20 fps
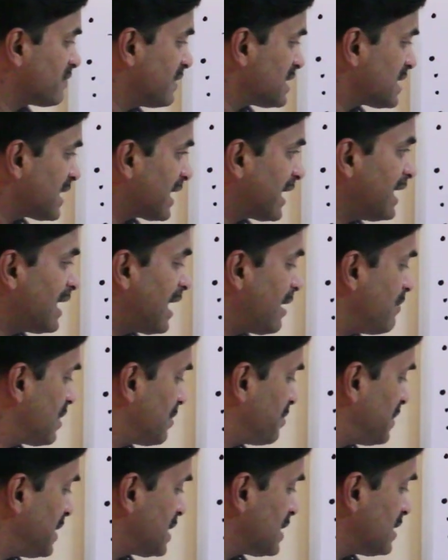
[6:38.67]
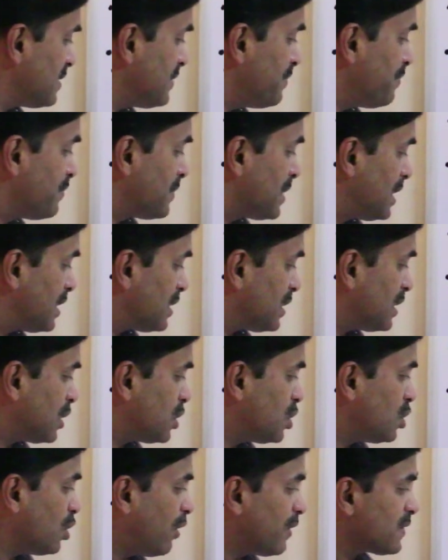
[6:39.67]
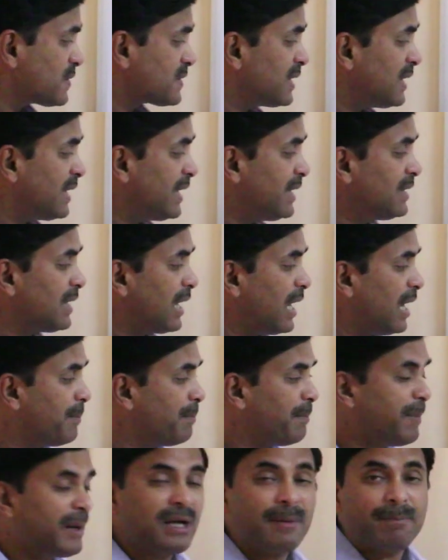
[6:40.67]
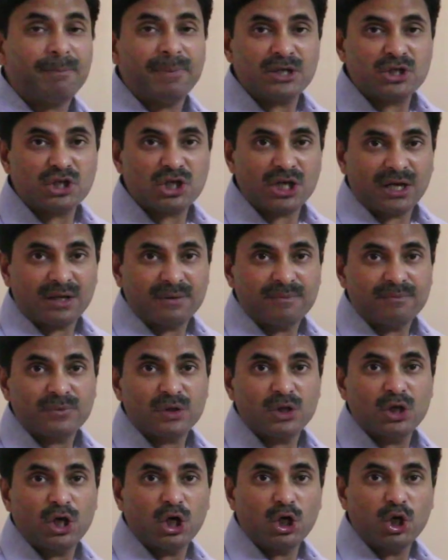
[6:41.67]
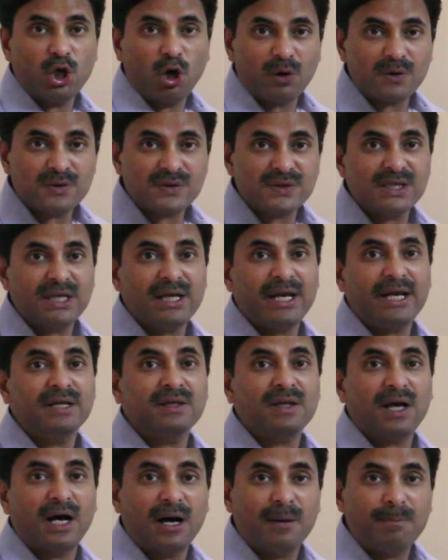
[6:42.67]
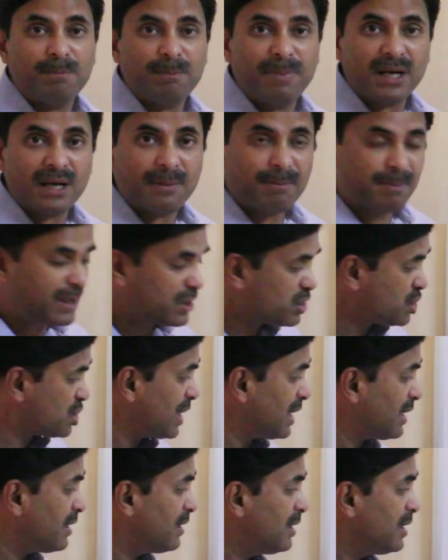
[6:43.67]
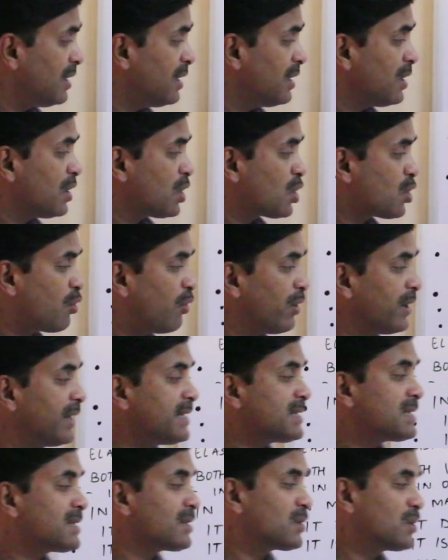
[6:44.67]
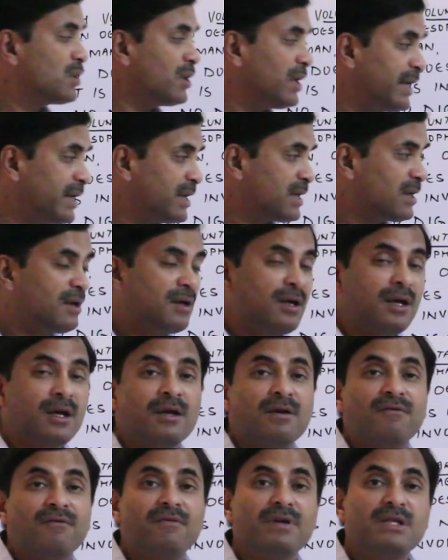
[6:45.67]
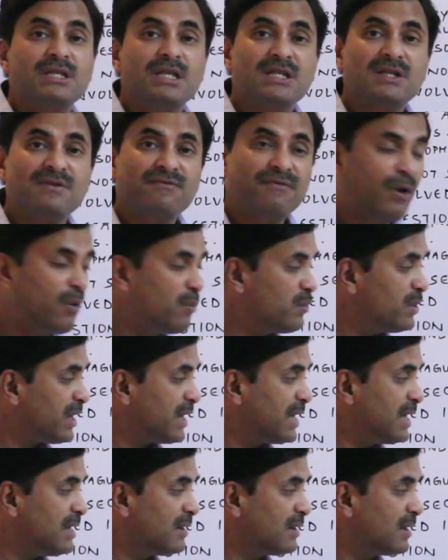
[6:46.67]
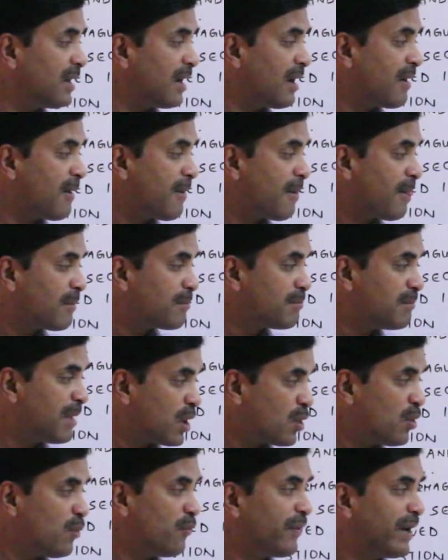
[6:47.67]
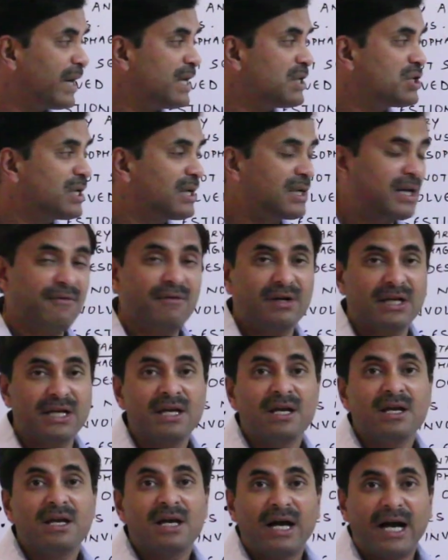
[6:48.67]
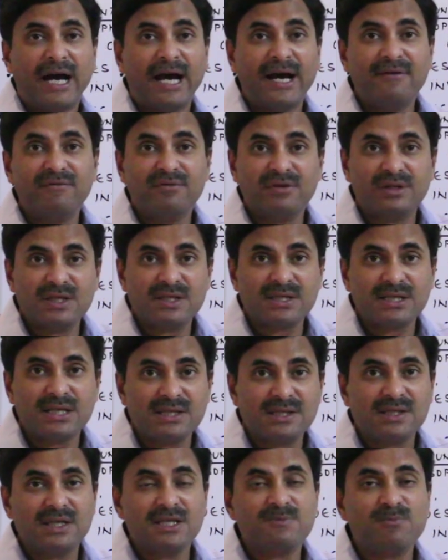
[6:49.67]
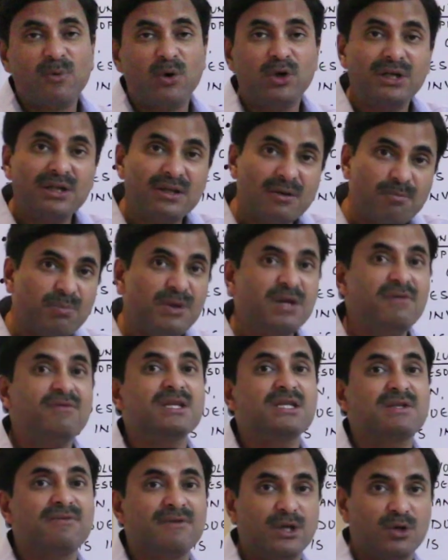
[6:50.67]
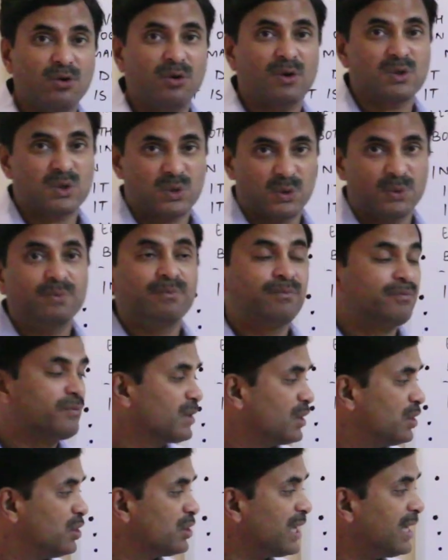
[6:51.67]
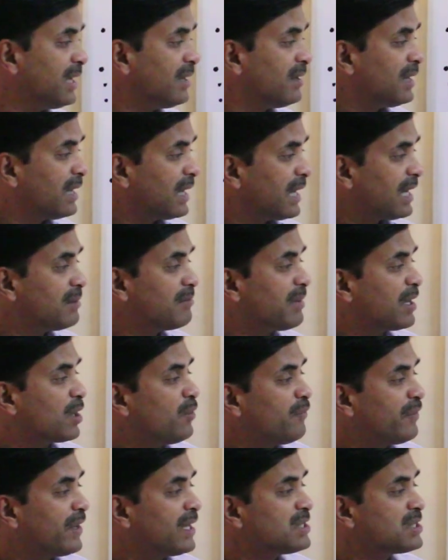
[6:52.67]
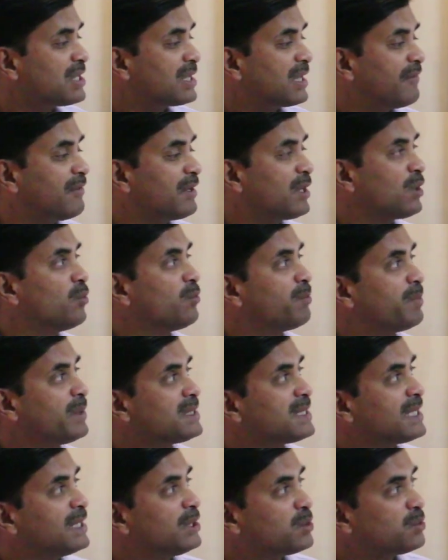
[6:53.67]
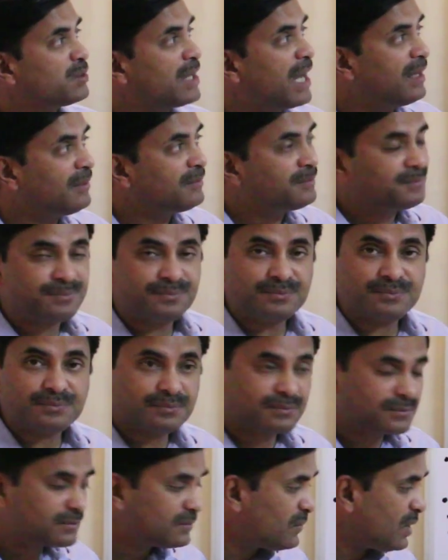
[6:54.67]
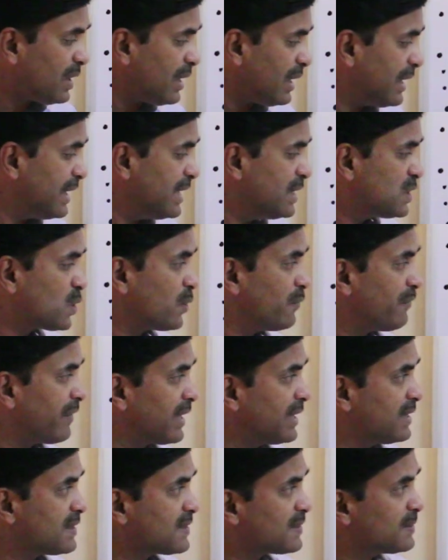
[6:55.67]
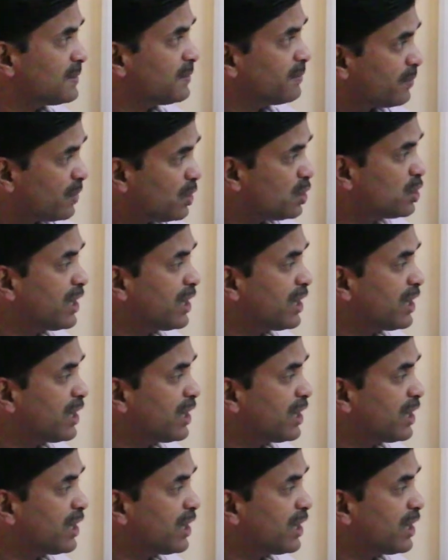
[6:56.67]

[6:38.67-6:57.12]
Once again, I am repeating, the dorsal and the upper aperture, the dorsal and the upper aperture, called as the gullet, which is found in the buccopharyngeal cavity. I have discussed this point in the previous video also. Okay, in buccopharyngeal cavity opens into the esophagus.